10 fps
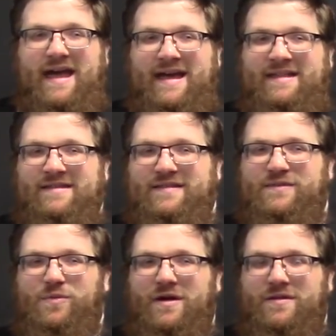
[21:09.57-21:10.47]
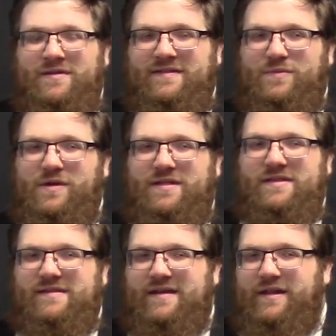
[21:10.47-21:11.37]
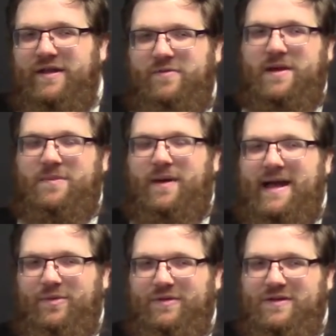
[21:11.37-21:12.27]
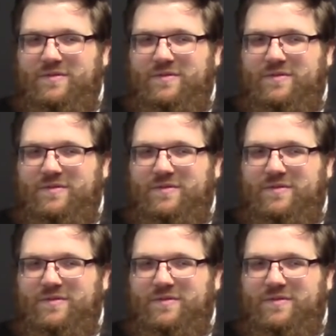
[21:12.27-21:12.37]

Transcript: And this is one of the things that I love about the Bible.